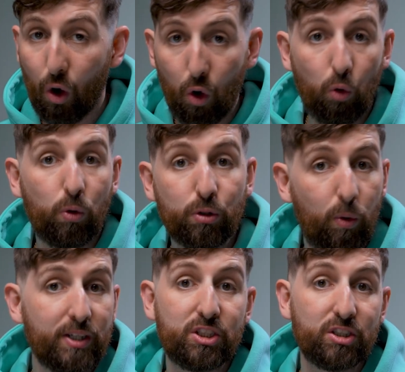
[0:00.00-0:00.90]
are all
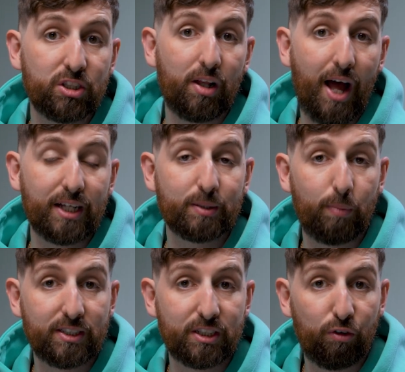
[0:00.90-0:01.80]
questions I'll ask
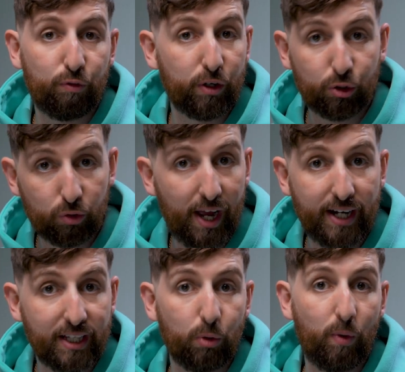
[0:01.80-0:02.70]
myself when
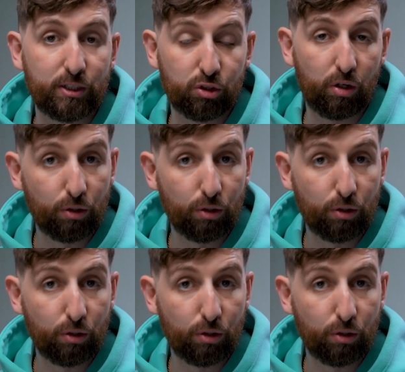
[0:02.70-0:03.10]
creating a retro